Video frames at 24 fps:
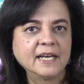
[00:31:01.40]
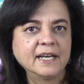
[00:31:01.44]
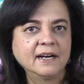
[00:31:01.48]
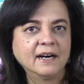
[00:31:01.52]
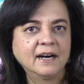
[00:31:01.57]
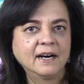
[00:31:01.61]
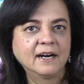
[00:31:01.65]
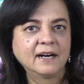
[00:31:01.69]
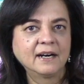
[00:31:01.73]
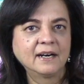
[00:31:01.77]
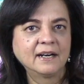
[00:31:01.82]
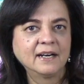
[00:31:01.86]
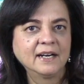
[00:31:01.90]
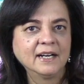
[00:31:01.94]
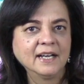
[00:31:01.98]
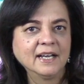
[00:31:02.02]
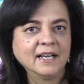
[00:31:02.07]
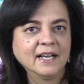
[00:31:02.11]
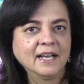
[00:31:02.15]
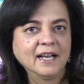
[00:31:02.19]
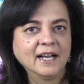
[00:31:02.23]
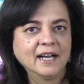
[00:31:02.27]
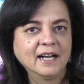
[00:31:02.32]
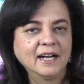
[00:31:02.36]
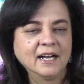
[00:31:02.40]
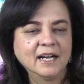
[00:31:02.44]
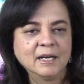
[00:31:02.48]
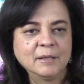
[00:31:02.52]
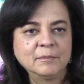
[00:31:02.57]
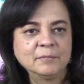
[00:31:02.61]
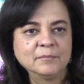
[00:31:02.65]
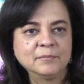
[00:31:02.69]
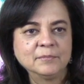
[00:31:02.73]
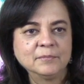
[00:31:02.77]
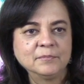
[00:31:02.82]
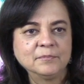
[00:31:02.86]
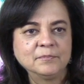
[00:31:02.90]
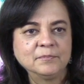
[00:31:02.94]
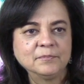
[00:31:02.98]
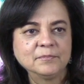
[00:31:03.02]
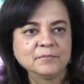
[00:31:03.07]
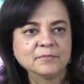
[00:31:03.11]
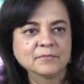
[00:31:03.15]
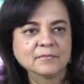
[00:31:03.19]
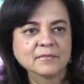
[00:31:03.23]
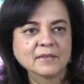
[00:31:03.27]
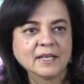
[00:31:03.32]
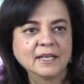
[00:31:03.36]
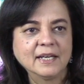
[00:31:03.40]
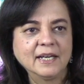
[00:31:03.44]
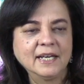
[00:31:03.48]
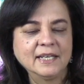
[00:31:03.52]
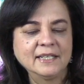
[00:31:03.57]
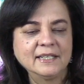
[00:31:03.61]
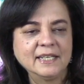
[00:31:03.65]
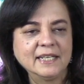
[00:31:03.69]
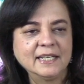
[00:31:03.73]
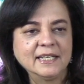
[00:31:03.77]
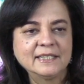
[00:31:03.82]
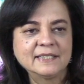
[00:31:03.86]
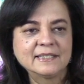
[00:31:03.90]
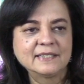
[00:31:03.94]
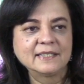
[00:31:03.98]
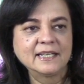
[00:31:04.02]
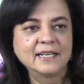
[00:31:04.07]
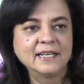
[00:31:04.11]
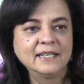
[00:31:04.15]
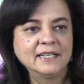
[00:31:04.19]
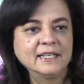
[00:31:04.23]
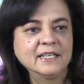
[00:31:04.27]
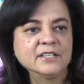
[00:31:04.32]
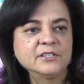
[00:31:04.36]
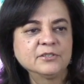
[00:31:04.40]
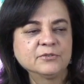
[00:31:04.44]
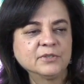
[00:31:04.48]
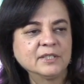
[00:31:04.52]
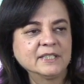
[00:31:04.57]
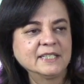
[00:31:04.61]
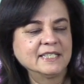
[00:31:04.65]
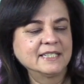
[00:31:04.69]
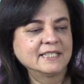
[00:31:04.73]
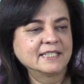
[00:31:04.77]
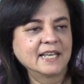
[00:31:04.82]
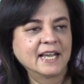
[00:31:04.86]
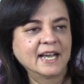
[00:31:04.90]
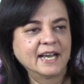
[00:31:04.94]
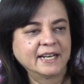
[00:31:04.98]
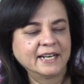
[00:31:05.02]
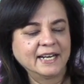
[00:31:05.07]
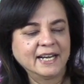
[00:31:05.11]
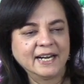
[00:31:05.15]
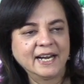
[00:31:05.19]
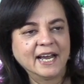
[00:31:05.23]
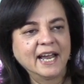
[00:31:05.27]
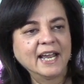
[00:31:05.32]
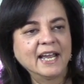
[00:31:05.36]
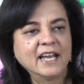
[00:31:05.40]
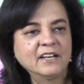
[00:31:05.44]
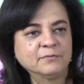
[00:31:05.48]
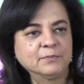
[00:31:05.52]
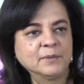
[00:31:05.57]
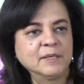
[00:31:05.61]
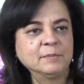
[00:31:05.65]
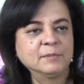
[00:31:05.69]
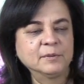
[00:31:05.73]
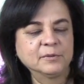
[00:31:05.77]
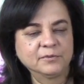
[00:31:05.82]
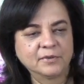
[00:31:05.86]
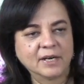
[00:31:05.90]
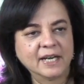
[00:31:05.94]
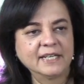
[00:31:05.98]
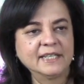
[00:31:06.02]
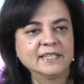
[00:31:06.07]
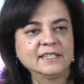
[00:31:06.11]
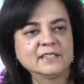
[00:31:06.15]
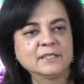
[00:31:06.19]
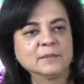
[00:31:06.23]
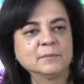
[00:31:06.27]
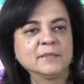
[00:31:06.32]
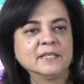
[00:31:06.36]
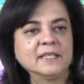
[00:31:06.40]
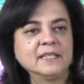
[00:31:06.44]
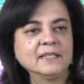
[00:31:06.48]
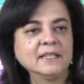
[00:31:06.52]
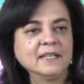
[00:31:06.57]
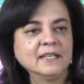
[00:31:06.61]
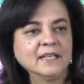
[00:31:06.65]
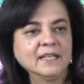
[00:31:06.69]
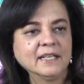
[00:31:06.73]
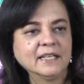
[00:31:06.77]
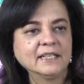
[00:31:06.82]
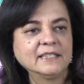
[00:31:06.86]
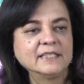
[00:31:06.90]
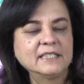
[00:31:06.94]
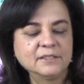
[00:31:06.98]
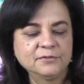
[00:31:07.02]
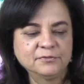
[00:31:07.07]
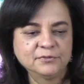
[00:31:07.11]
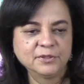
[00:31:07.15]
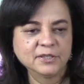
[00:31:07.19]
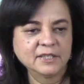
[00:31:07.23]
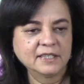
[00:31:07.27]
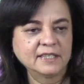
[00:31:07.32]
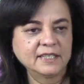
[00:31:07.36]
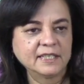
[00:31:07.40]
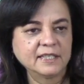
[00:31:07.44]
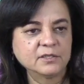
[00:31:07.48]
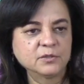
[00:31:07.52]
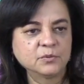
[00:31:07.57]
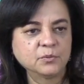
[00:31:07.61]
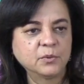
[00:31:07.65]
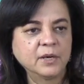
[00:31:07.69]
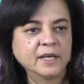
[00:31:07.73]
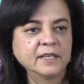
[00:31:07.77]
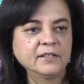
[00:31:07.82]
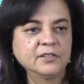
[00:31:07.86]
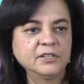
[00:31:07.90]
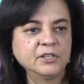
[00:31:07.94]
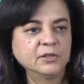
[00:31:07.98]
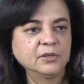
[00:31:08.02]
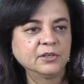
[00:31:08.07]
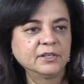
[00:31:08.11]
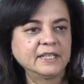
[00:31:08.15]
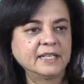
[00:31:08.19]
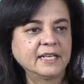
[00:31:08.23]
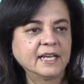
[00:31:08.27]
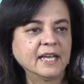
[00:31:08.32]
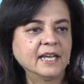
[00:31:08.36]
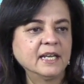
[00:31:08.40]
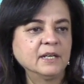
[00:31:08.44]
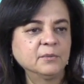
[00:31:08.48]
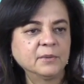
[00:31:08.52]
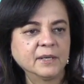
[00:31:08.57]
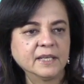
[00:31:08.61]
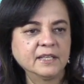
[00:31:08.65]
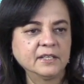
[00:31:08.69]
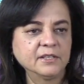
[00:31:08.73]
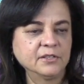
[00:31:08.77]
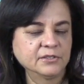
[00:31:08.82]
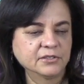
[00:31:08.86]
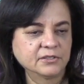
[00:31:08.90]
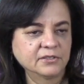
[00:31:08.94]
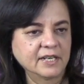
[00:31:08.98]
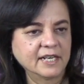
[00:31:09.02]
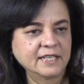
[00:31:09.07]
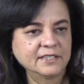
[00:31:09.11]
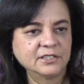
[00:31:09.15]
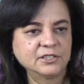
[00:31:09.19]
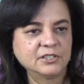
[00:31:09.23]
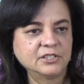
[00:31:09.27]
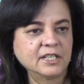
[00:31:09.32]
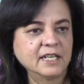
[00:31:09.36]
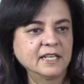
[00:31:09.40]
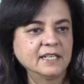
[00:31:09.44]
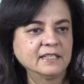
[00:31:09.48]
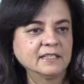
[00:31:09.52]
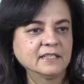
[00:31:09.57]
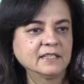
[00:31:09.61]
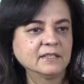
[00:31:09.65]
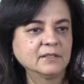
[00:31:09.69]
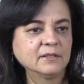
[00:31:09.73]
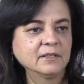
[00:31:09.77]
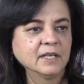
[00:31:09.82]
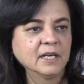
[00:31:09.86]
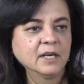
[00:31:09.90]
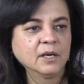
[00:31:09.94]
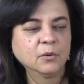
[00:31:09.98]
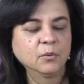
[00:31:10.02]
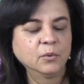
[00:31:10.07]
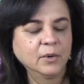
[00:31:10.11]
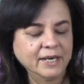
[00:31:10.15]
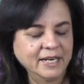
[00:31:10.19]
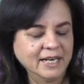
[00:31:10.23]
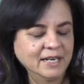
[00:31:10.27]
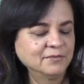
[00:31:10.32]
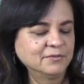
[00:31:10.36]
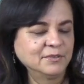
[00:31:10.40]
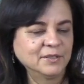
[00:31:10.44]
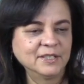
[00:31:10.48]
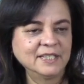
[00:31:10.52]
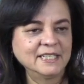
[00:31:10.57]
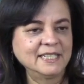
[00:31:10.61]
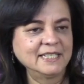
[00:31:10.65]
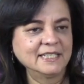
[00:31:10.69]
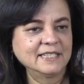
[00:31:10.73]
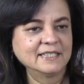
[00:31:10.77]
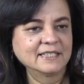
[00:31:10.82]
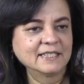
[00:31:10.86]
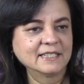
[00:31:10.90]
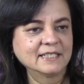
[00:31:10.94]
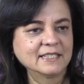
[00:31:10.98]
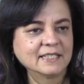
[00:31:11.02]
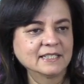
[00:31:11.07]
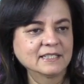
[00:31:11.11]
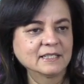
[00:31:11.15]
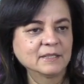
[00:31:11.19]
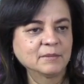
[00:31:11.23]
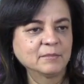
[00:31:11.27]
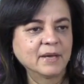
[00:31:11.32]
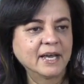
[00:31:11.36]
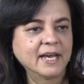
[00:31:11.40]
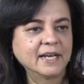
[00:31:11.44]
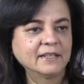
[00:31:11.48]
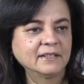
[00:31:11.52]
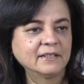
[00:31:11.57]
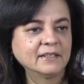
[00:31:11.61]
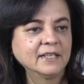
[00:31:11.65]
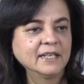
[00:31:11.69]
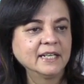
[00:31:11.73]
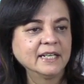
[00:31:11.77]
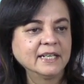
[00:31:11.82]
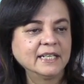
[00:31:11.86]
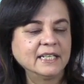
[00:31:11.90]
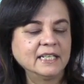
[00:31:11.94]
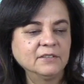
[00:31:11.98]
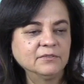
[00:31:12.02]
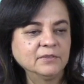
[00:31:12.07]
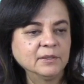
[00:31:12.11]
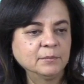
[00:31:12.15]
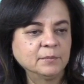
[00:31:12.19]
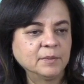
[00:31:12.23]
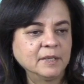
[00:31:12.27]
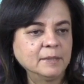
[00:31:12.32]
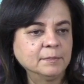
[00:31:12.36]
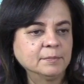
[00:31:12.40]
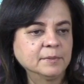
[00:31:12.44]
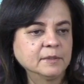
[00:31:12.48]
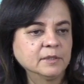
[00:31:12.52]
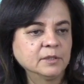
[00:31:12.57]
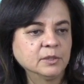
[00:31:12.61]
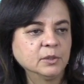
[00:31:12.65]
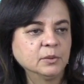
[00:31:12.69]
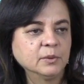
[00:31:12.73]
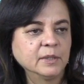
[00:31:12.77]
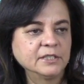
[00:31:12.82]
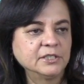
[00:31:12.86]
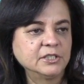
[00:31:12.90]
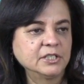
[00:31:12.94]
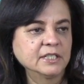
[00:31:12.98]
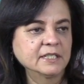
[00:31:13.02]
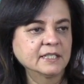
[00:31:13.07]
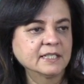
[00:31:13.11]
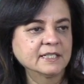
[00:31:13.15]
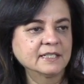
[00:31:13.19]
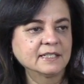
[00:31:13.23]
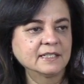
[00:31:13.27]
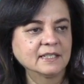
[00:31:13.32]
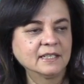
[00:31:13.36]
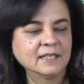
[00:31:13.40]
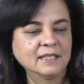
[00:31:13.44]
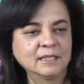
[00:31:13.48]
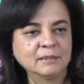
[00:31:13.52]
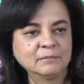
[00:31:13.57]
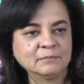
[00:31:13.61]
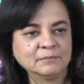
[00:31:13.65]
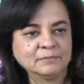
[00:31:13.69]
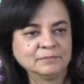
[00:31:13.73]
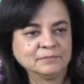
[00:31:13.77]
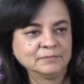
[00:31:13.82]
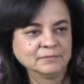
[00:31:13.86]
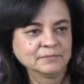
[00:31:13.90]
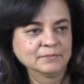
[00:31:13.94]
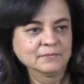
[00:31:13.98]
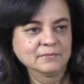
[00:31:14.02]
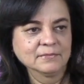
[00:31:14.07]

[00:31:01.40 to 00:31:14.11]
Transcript: they are. Um, it, it's, it is really sad. And I have people writing to me different things, whether you're gay, whether you're transgendered, whatever it is, it doesn't matter. Even people who are just, um,